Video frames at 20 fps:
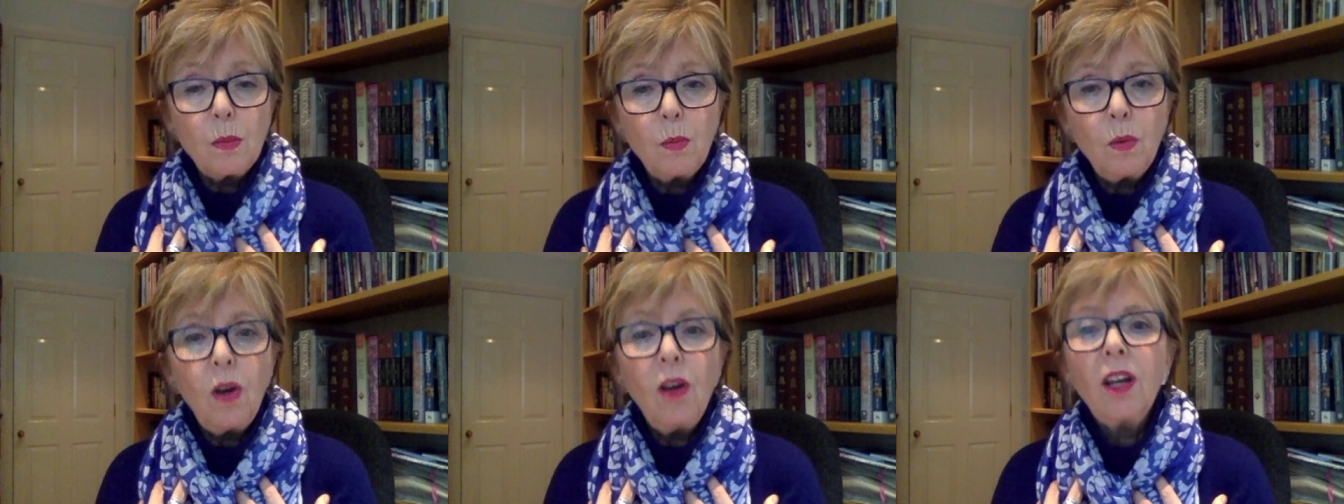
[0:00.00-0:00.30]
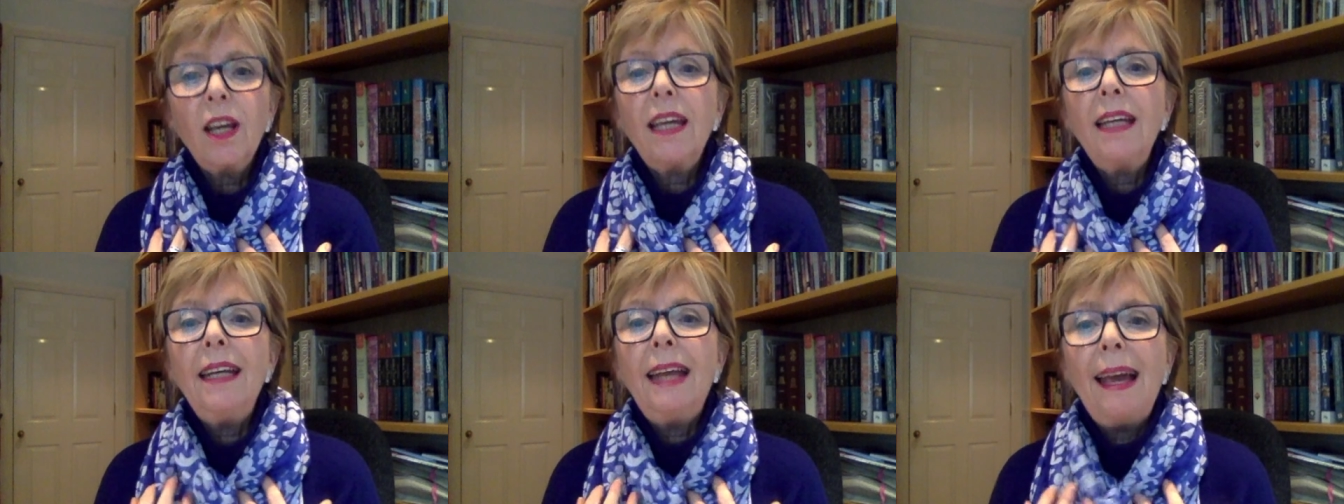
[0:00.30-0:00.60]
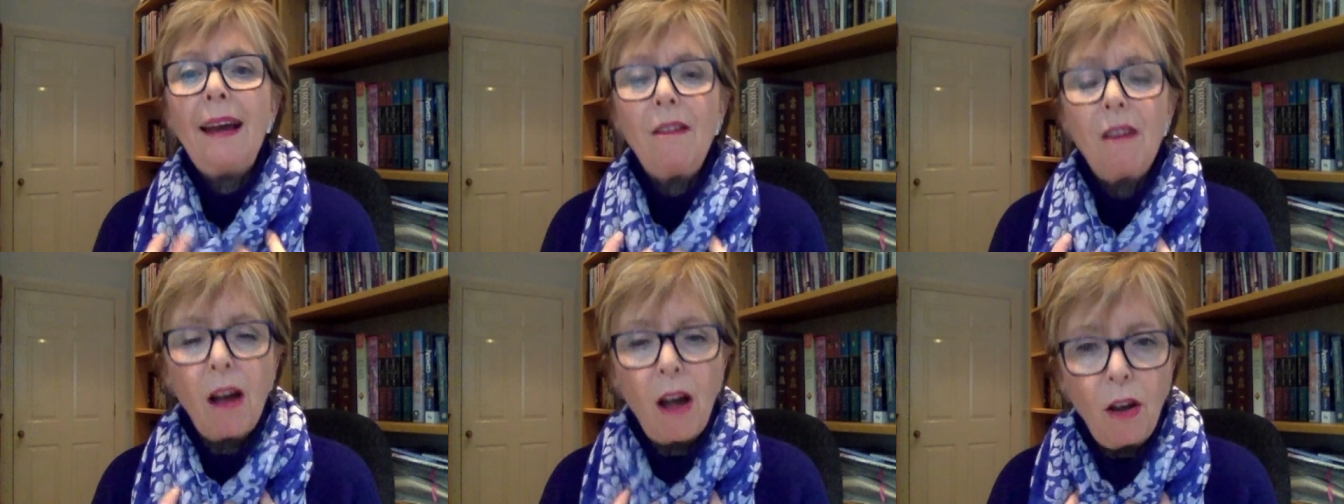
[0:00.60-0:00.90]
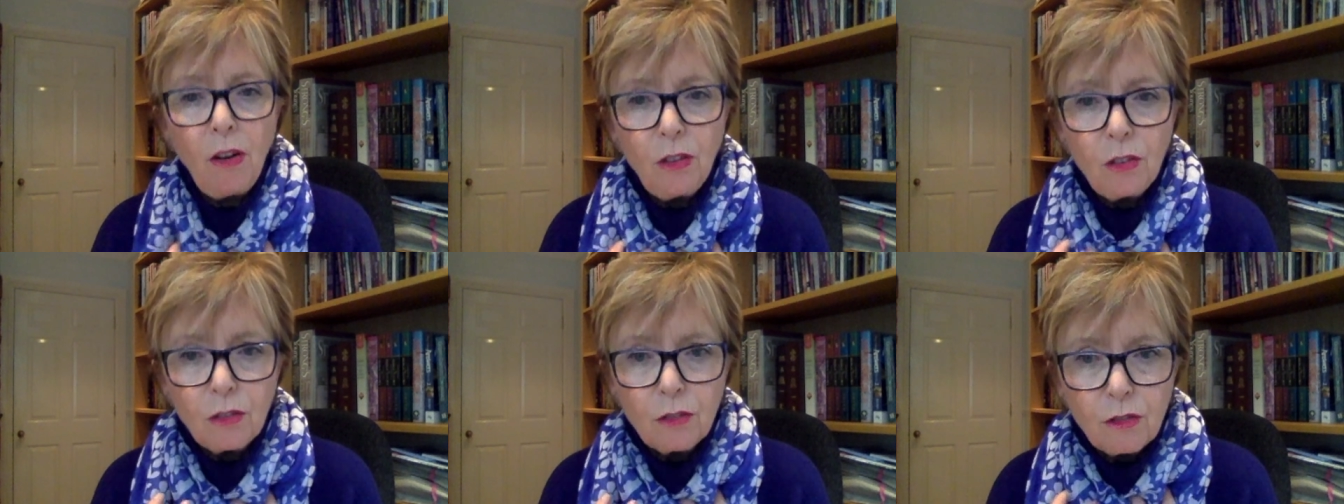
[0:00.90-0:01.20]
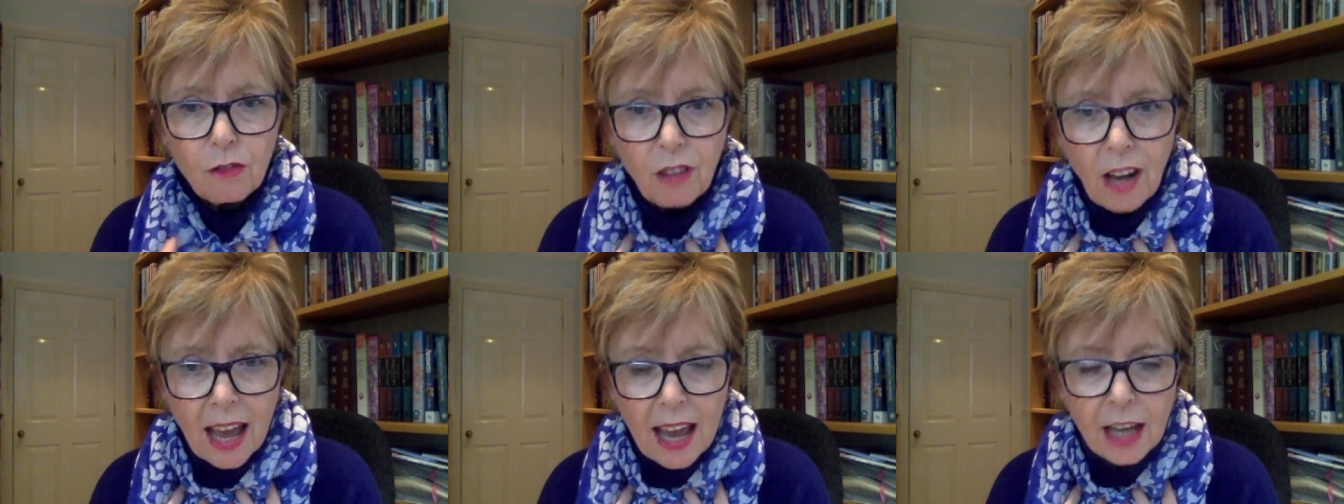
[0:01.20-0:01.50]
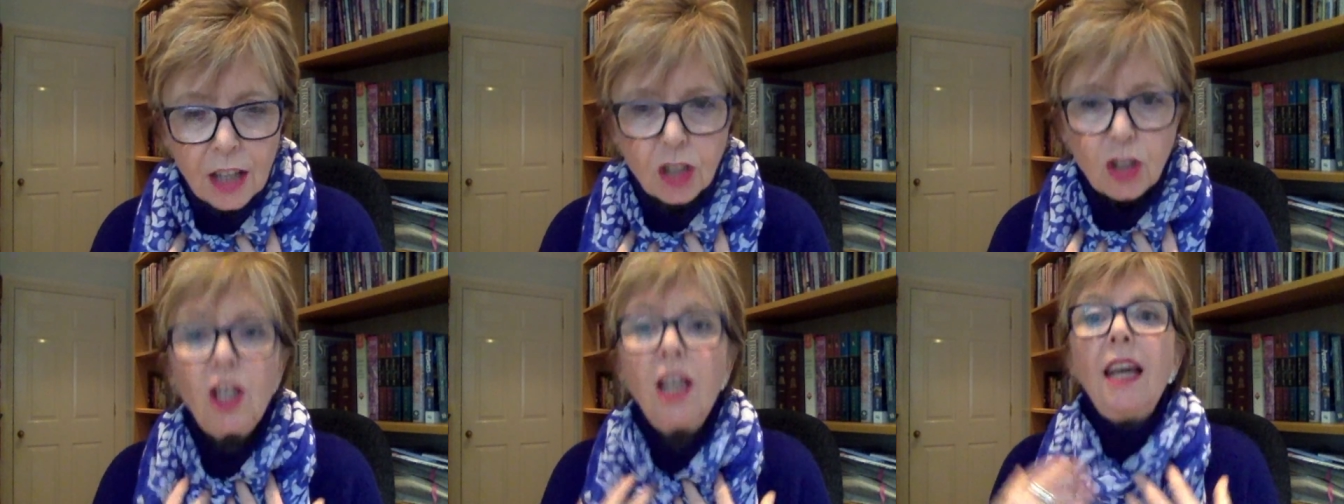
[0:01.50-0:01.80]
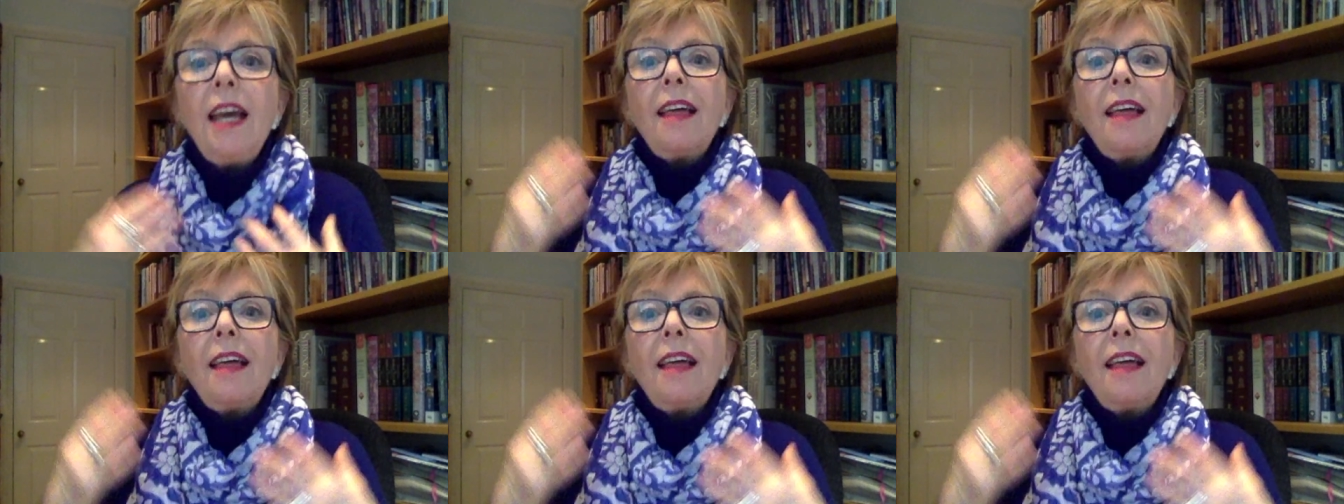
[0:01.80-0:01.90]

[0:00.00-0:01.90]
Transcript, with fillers: work in our own flesh